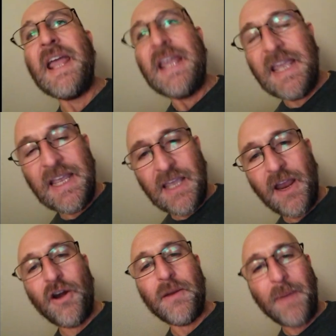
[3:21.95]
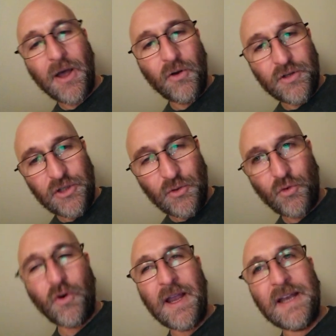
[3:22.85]
He cared about
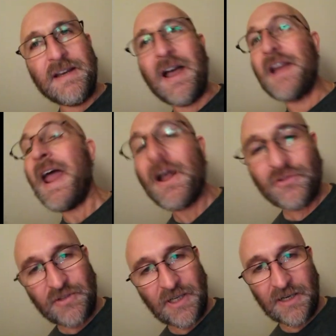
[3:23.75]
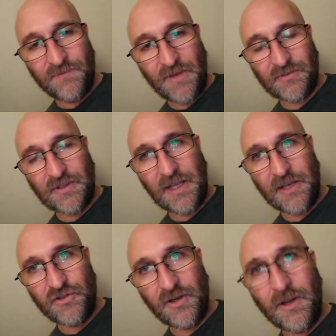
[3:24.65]
Ukraine announcing an
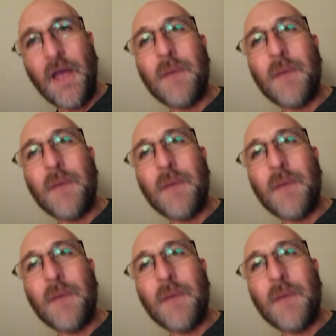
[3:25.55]
investigation,